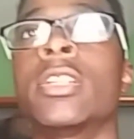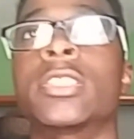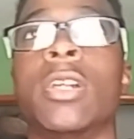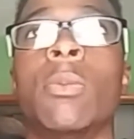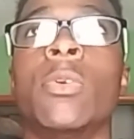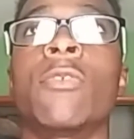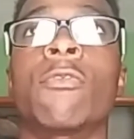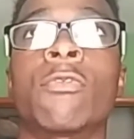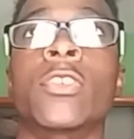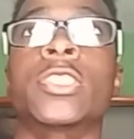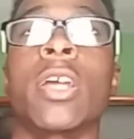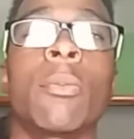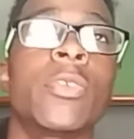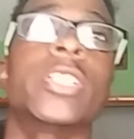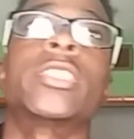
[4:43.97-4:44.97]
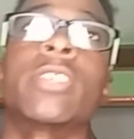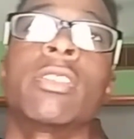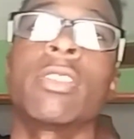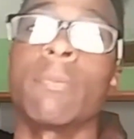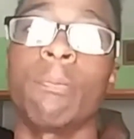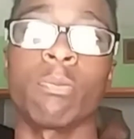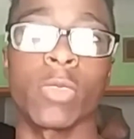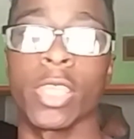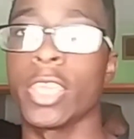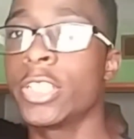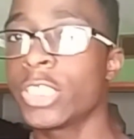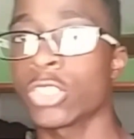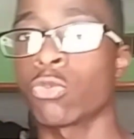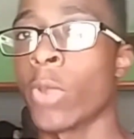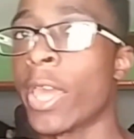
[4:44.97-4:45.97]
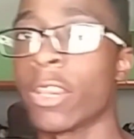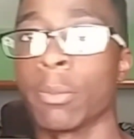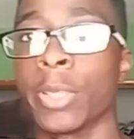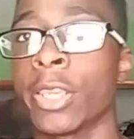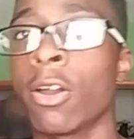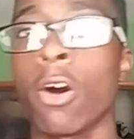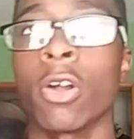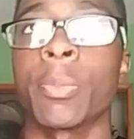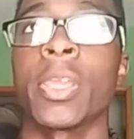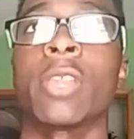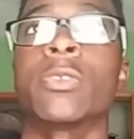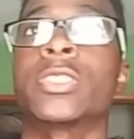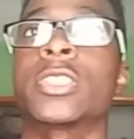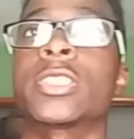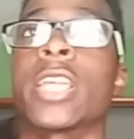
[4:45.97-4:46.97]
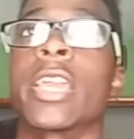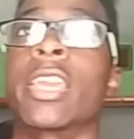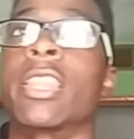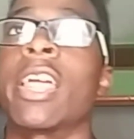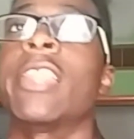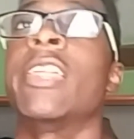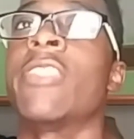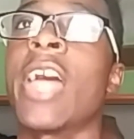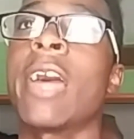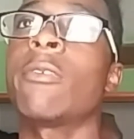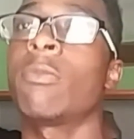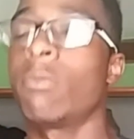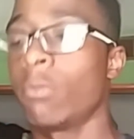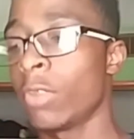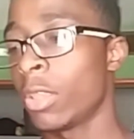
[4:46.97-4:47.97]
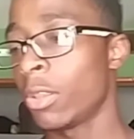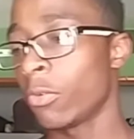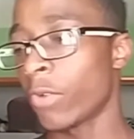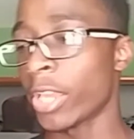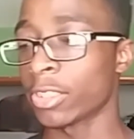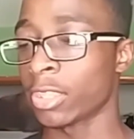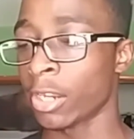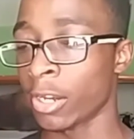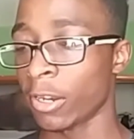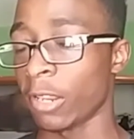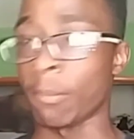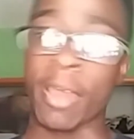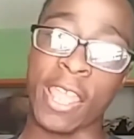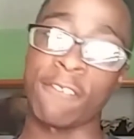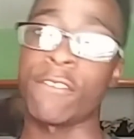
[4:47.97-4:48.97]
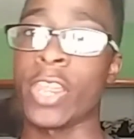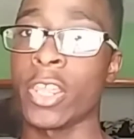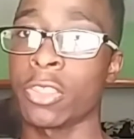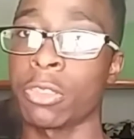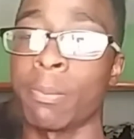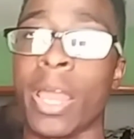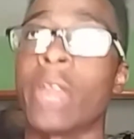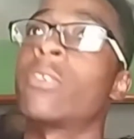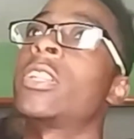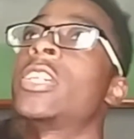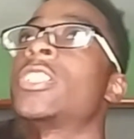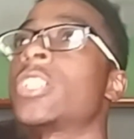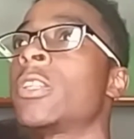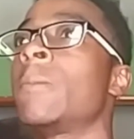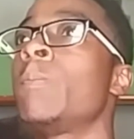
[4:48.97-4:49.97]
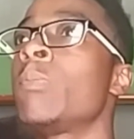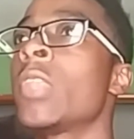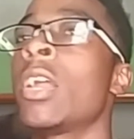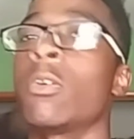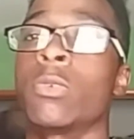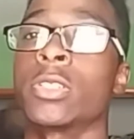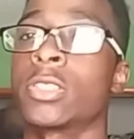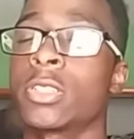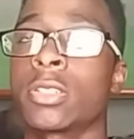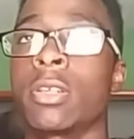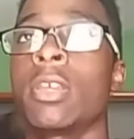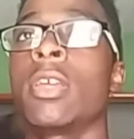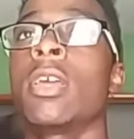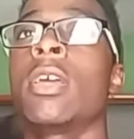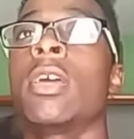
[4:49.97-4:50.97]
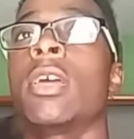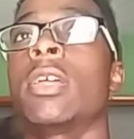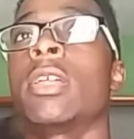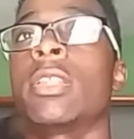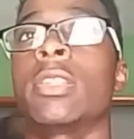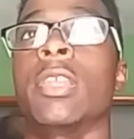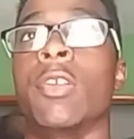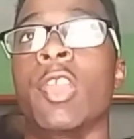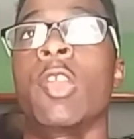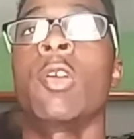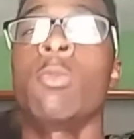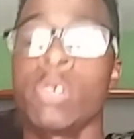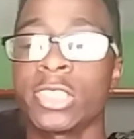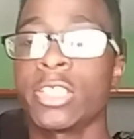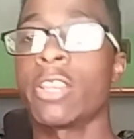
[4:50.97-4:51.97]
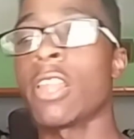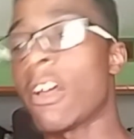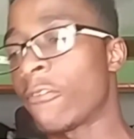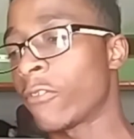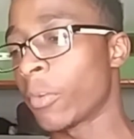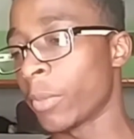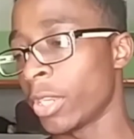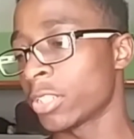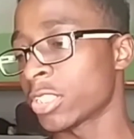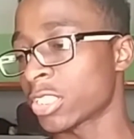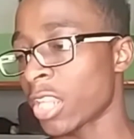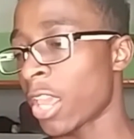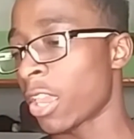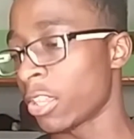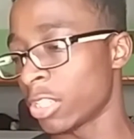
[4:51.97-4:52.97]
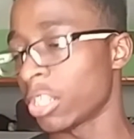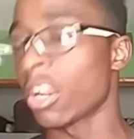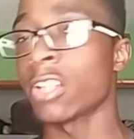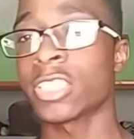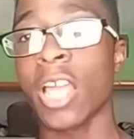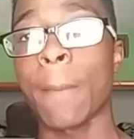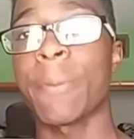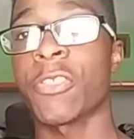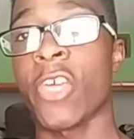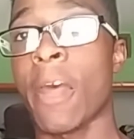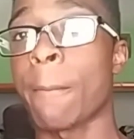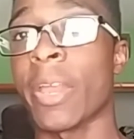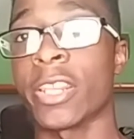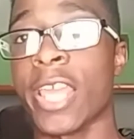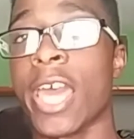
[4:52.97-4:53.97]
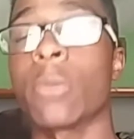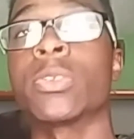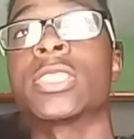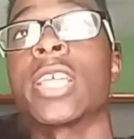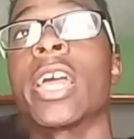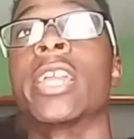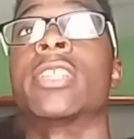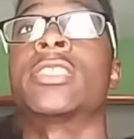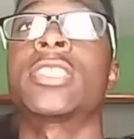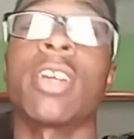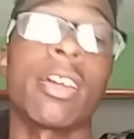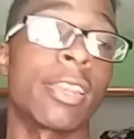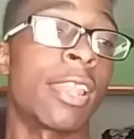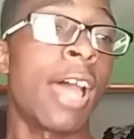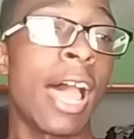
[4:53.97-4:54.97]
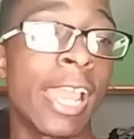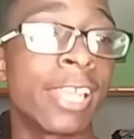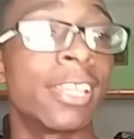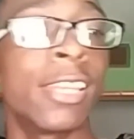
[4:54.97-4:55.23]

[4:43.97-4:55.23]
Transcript: For some reason, he just randomly called me and was just like, and that right there, in my faith, my religion, which it was enough for me to stay. And then on top of that, my dad was like, son, I